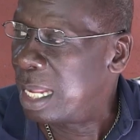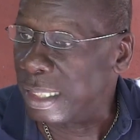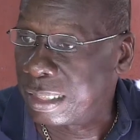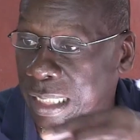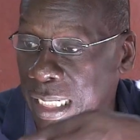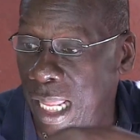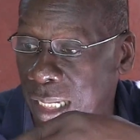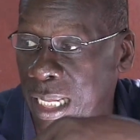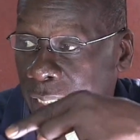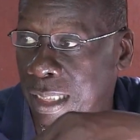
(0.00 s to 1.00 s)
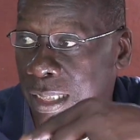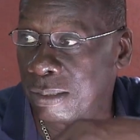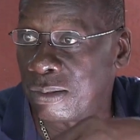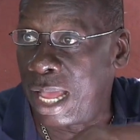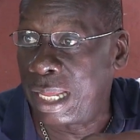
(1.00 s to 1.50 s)
and it's still a hit,
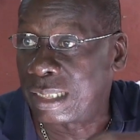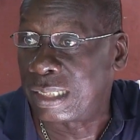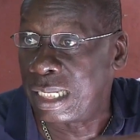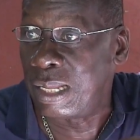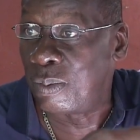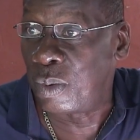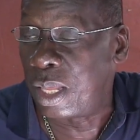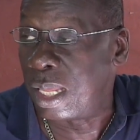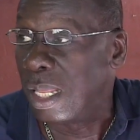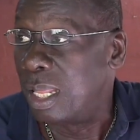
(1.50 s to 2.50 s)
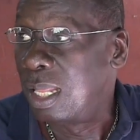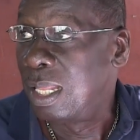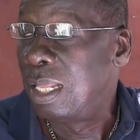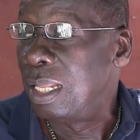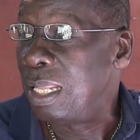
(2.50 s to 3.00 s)
right? Same way.
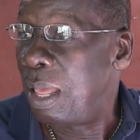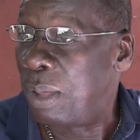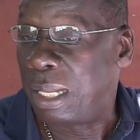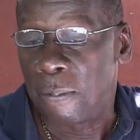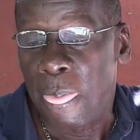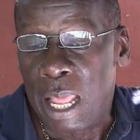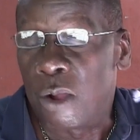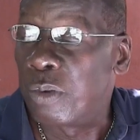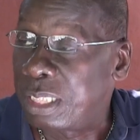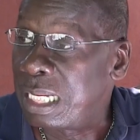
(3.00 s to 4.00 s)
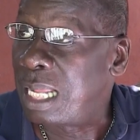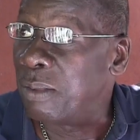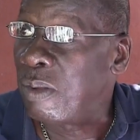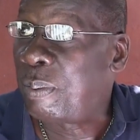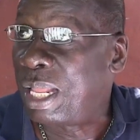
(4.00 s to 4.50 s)
Yeah, man.
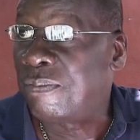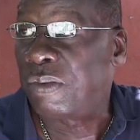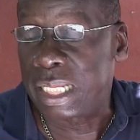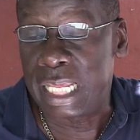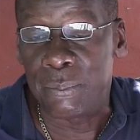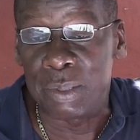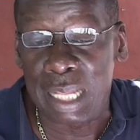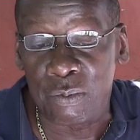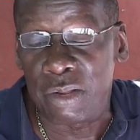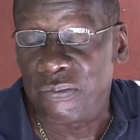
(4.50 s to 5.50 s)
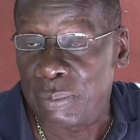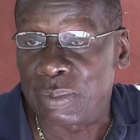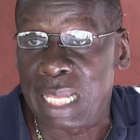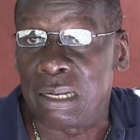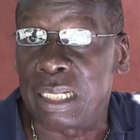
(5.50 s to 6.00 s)
Originally we played for the Cables. About the flip
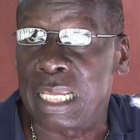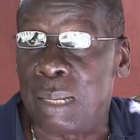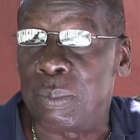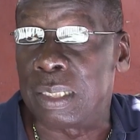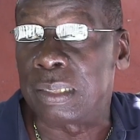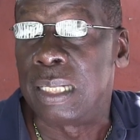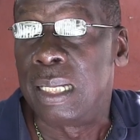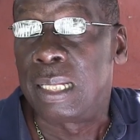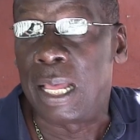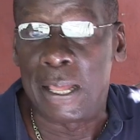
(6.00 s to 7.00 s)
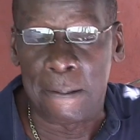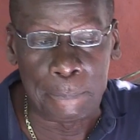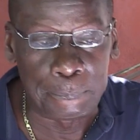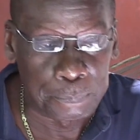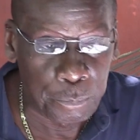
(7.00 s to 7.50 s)
side of the Cables.
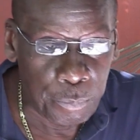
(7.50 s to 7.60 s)
It